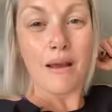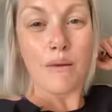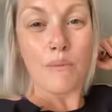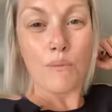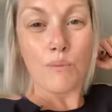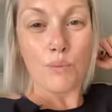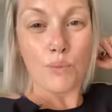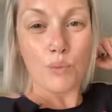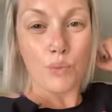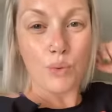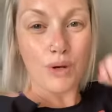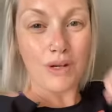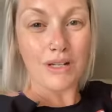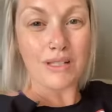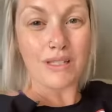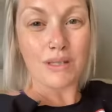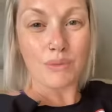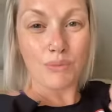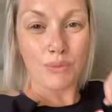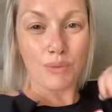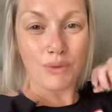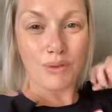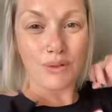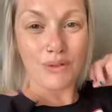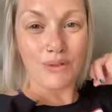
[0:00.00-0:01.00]

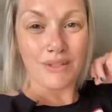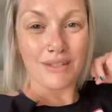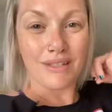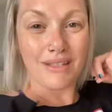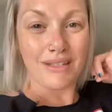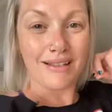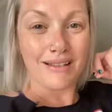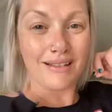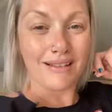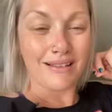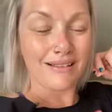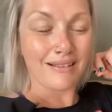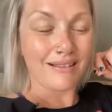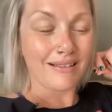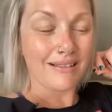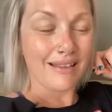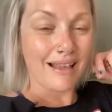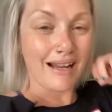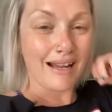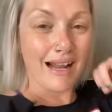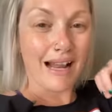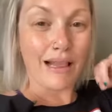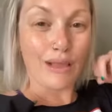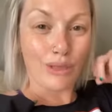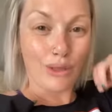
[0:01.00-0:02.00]
principles that
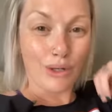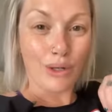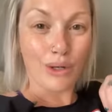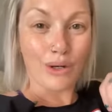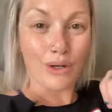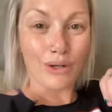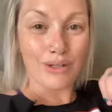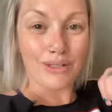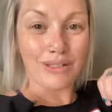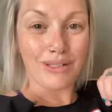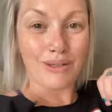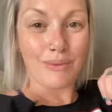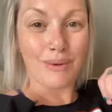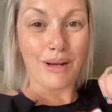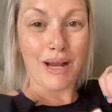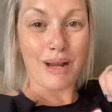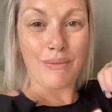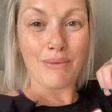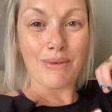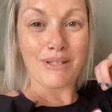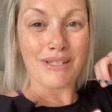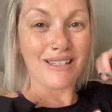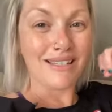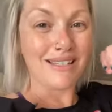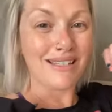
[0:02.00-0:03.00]
I learned when I
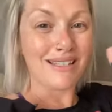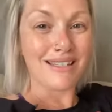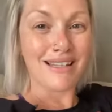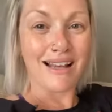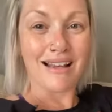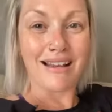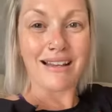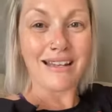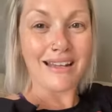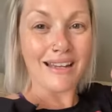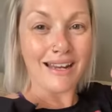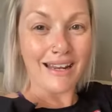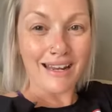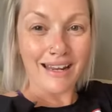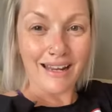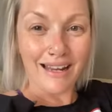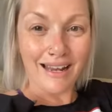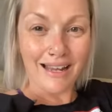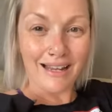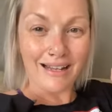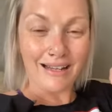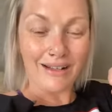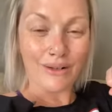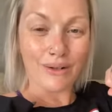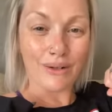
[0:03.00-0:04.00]
was studying
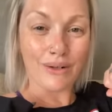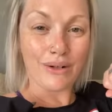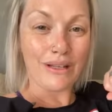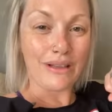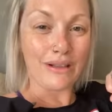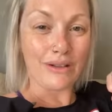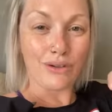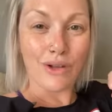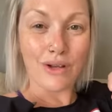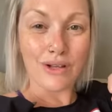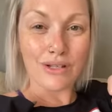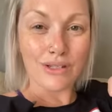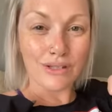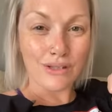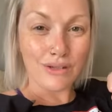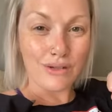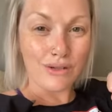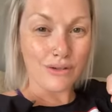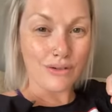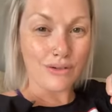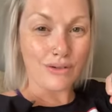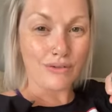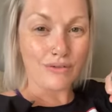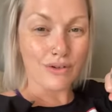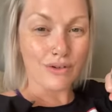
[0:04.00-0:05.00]
and learning the laws of the
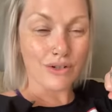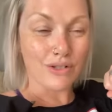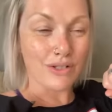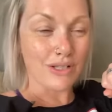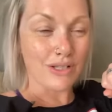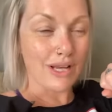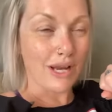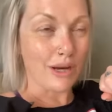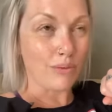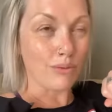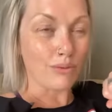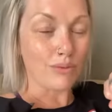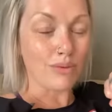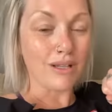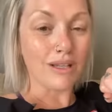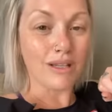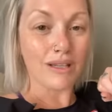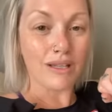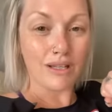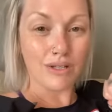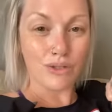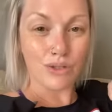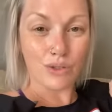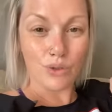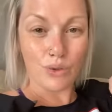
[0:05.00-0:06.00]
universe. I really
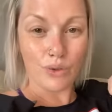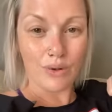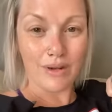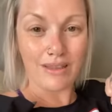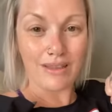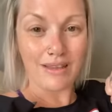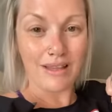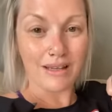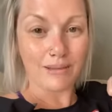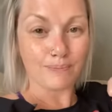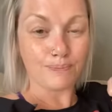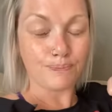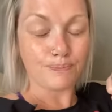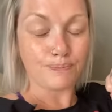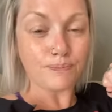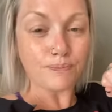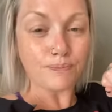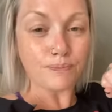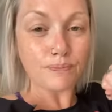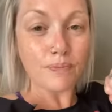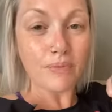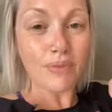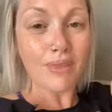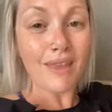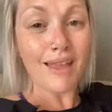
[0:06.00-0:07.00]
enjoyed them.
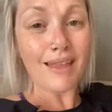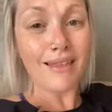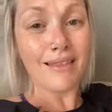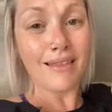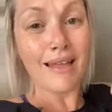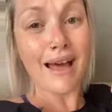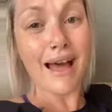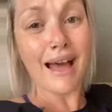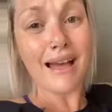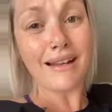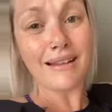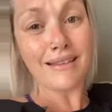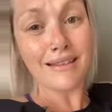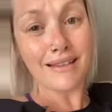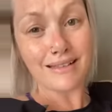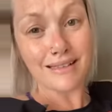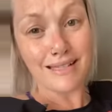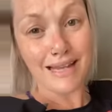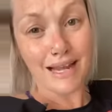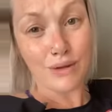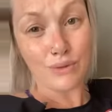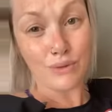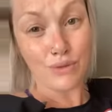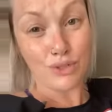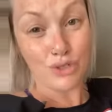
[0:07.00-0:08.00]
That and the
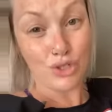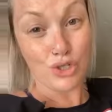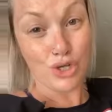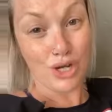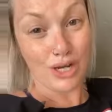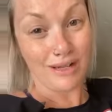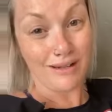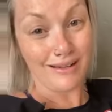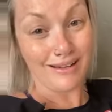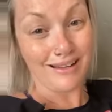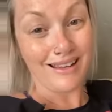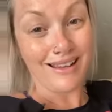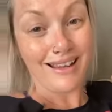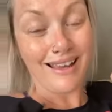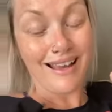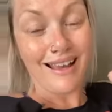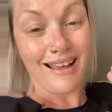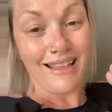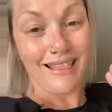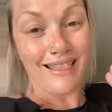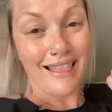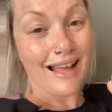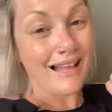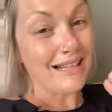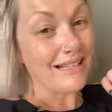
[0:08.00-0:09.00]
Tao Te Ching.
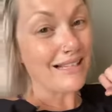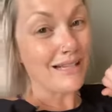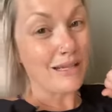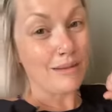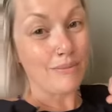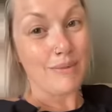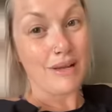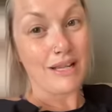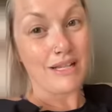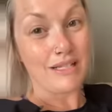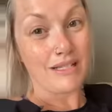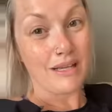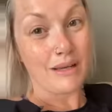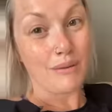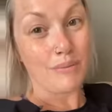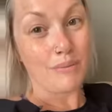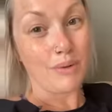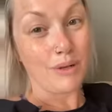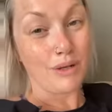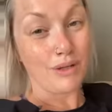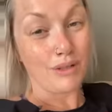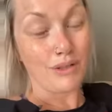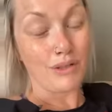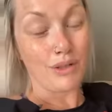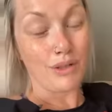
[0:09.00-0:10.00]
That's an amazing
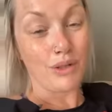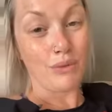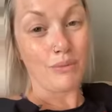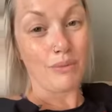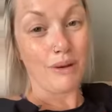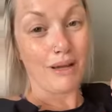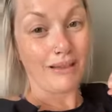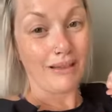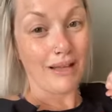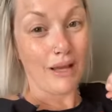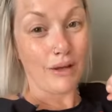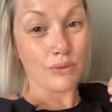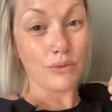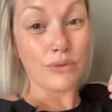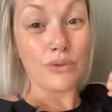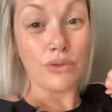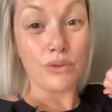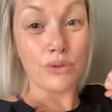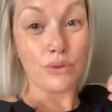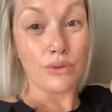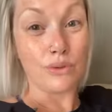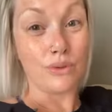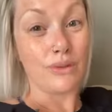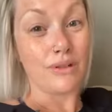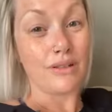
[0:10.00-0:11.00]
book, too, by Lao
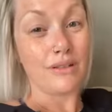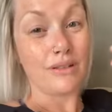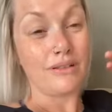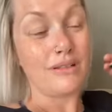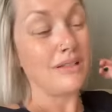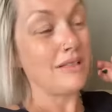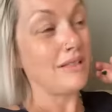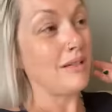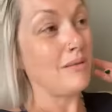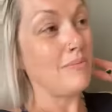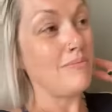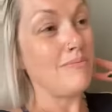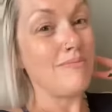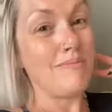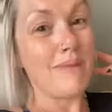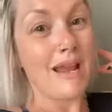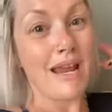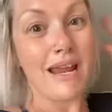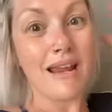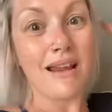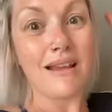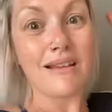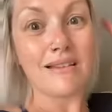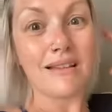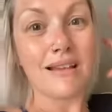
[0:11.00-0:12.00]
Tzu. Just
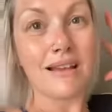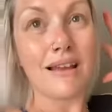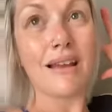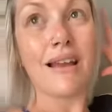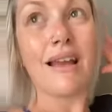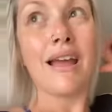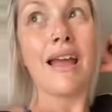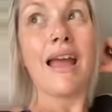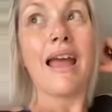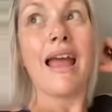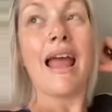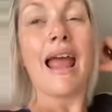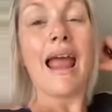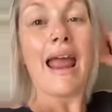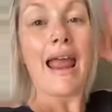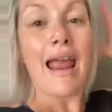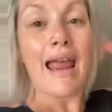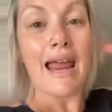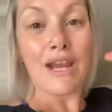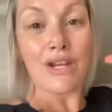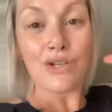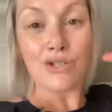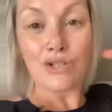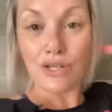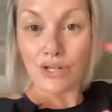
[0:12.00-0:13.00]
amazing
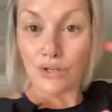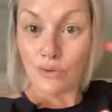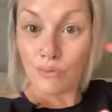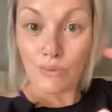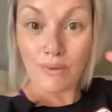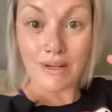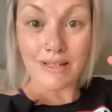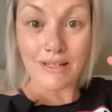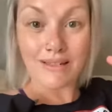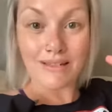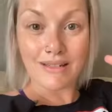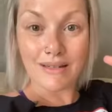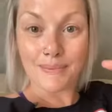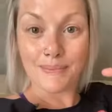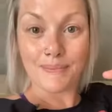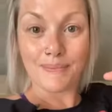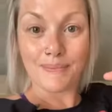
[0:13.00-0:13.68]
ancient wisdom,